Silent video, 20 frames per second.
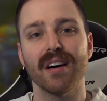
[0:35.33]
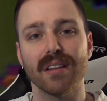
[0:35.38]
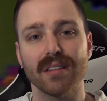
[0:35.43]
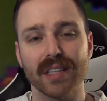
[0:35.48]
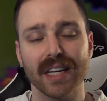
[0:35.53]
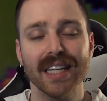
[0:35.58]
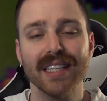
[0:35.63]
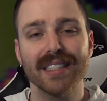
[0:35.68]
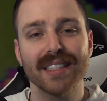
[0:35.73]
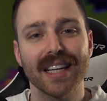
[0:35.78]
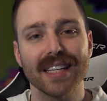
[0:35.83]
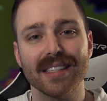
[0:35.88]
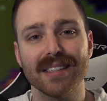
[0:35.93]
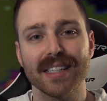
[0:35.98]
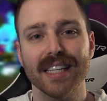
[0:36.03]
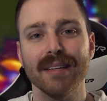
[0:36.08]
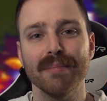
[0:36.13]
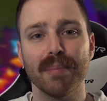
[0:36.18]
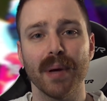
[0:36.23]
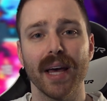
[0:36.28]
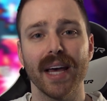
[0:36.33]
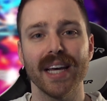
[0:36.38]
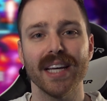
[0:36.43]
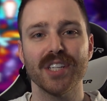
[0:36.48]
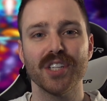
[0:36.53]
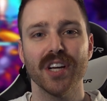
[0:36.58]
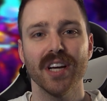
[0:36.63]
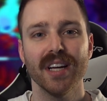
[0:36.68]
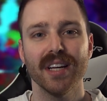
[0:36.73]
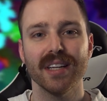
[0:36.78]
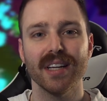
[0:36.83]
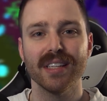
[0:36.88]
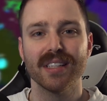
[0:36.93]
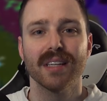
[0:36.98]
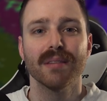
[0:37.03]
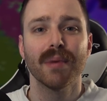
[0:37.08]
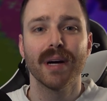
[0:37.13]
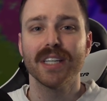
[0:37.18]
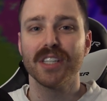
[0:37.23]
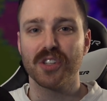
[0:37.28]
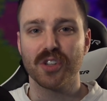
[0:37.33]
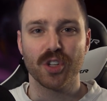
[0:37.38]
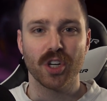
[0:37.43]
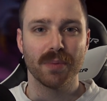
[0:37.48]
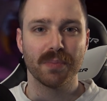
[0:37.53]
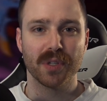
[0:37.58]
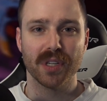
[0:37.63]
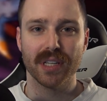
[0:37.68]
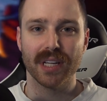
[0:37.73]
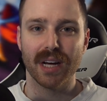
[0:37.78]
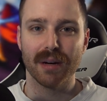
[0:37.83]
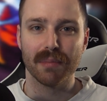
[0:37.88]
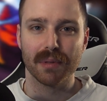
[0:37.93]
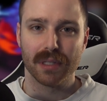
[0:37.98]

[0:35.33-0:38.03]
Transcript: a link to that Steam page is in my description down